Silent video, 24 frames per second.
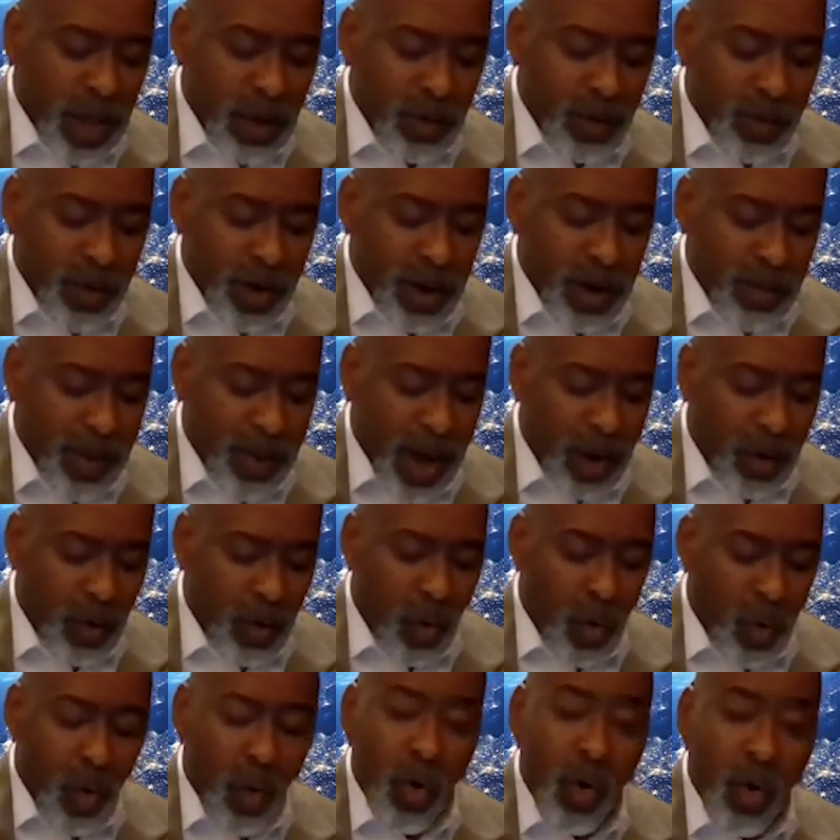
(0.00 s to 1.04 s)
He went
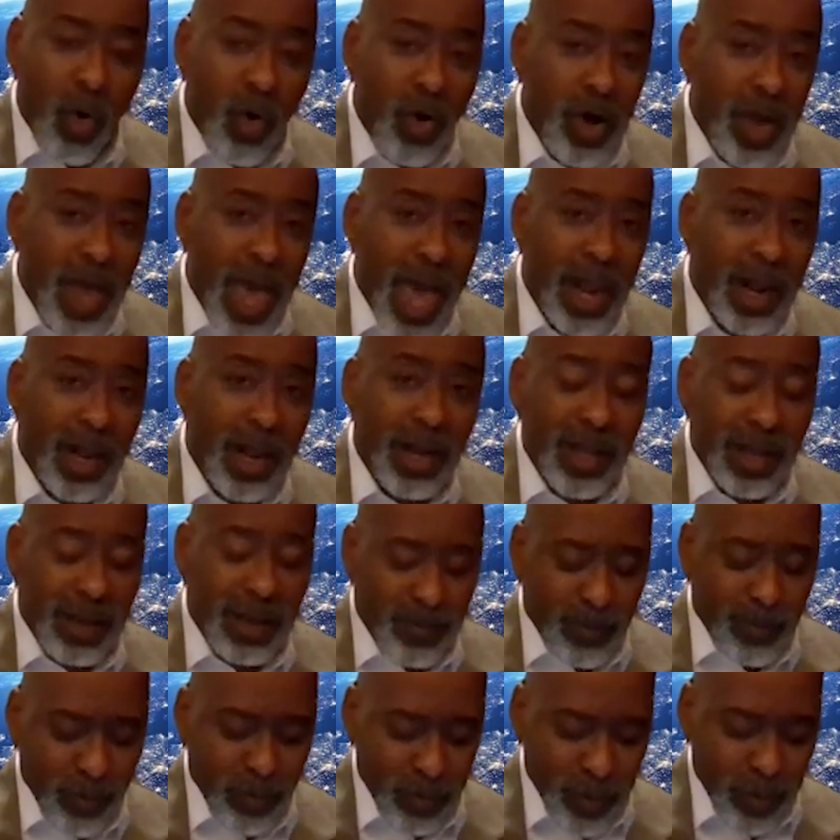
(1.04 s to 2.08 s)
about all
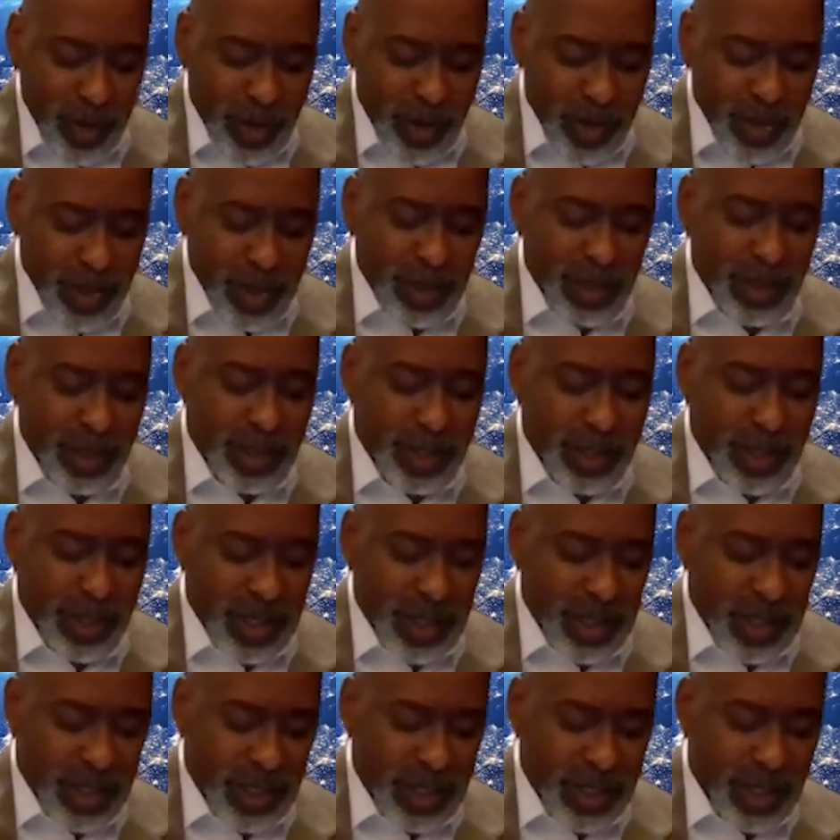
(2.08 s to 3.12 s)
Galilee preaching,
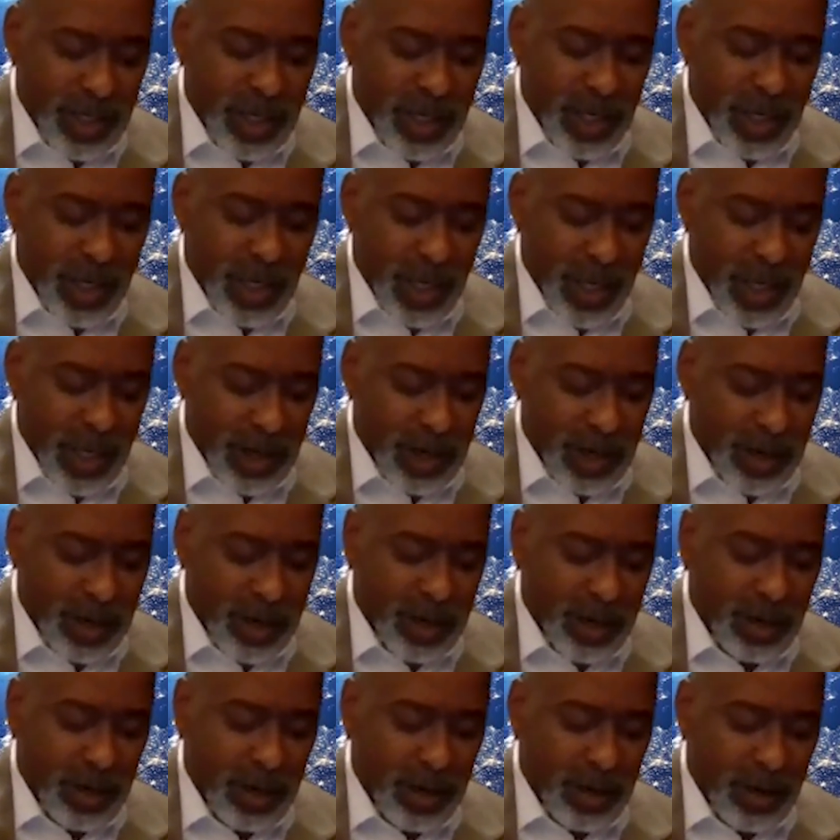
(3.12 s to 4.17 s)
teaching, and
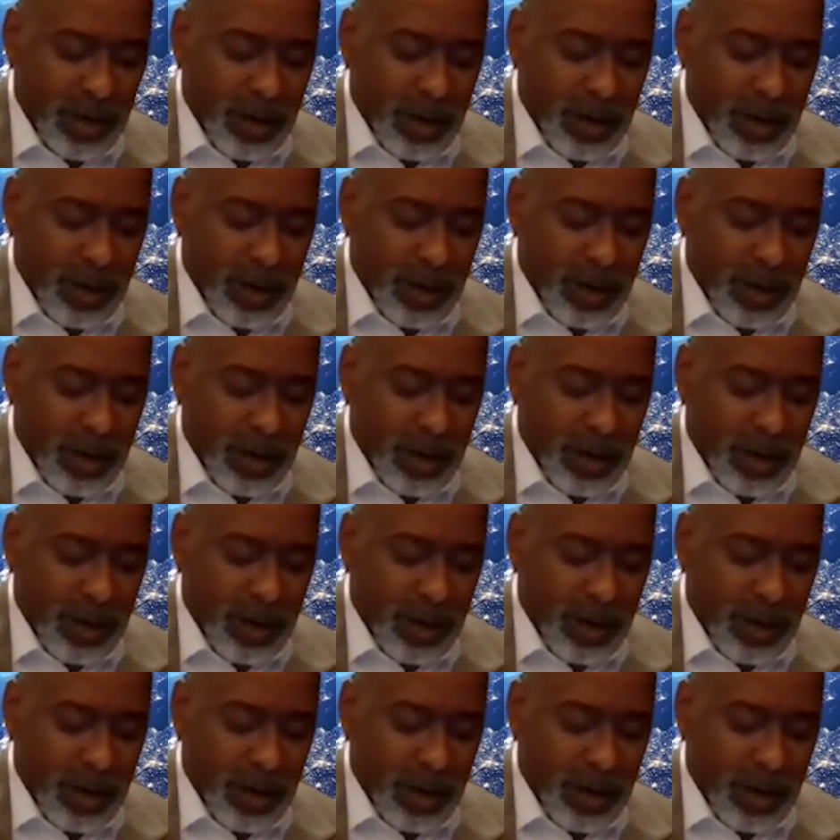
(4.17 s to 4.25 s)
healing.